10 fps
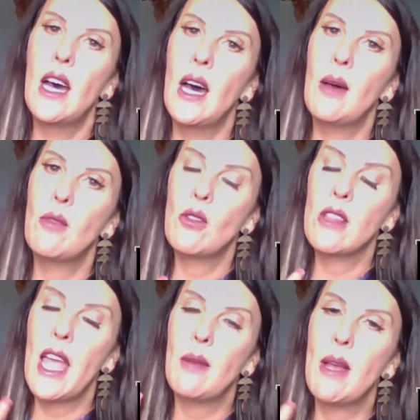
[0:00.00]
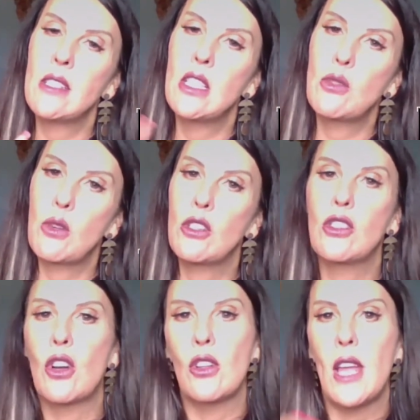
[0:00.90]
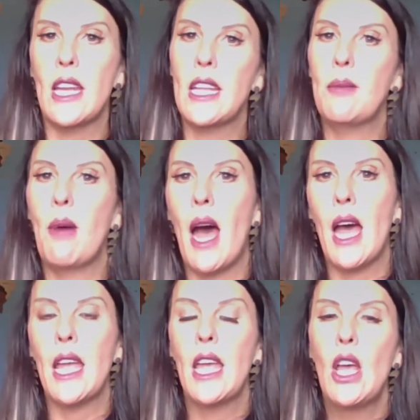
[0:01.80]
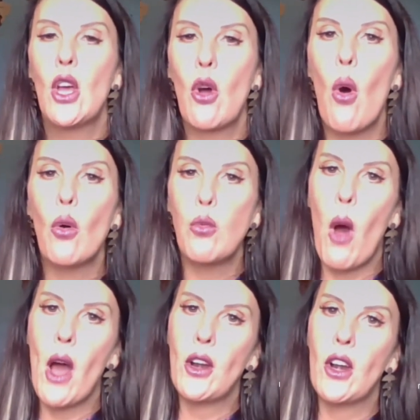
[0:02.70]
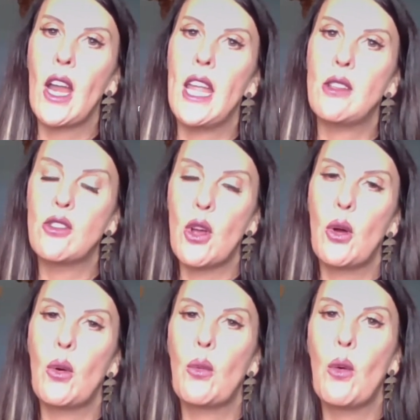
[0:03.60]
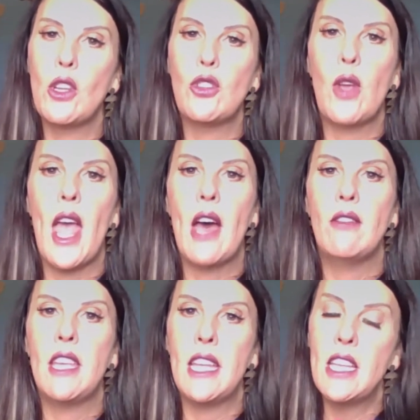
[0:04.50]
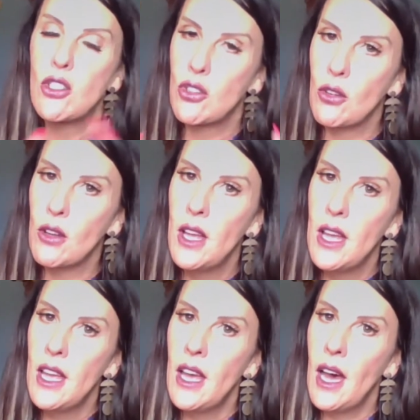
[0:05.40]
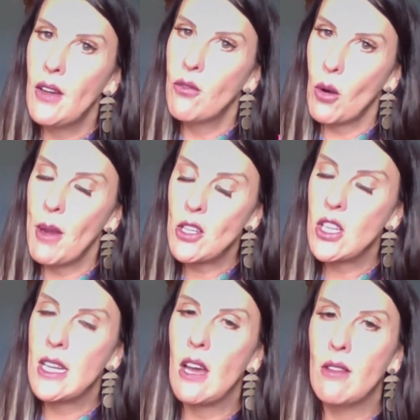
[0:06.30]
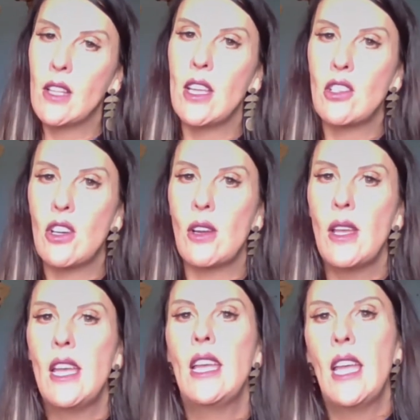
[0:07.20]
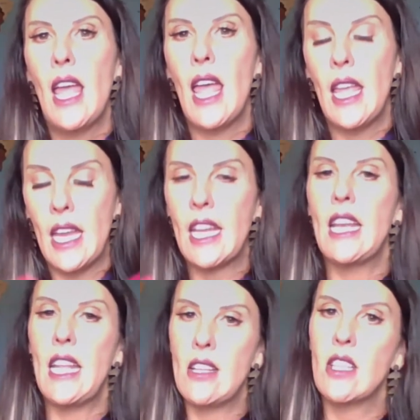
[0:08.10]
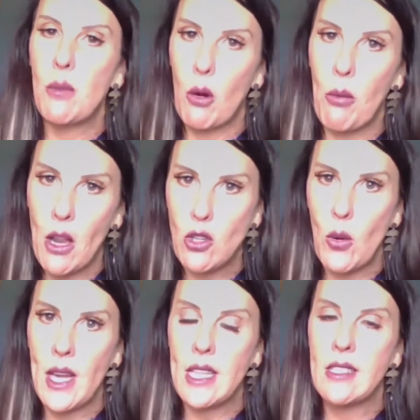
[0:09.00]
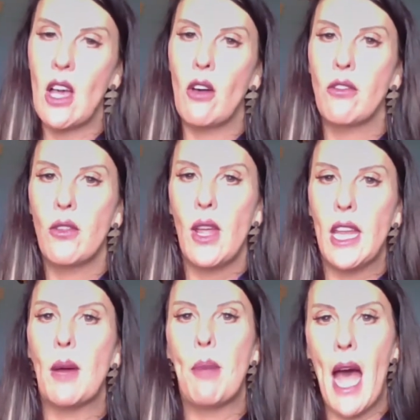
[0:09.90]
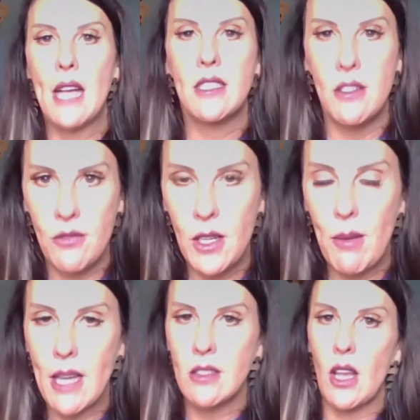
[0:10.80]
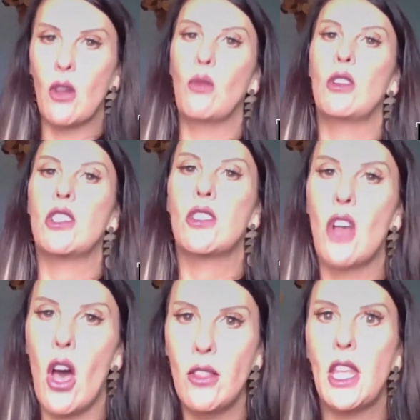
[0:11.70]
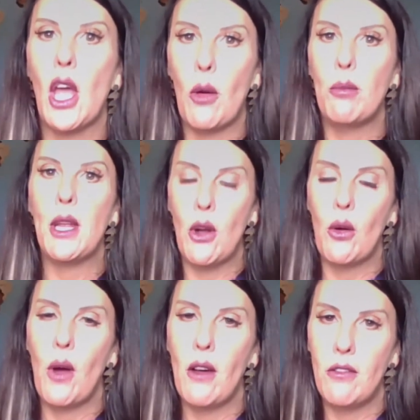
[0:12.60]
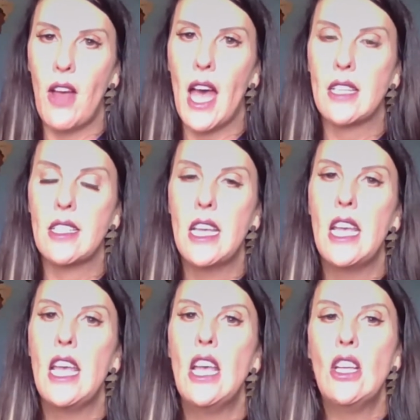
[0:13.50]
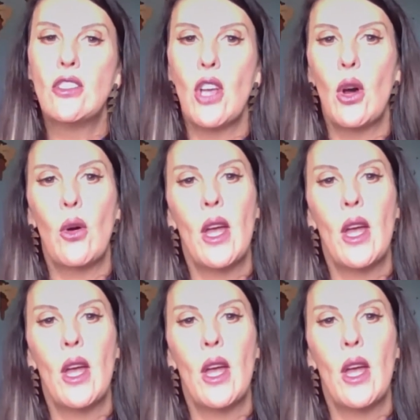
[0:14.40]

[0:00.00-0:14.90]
those land masses were circulated by cold water. And so once you have the initial formation of a glacier, it can easily perpetuate itself in a positive feedback cycle, which is called the albedo effect. So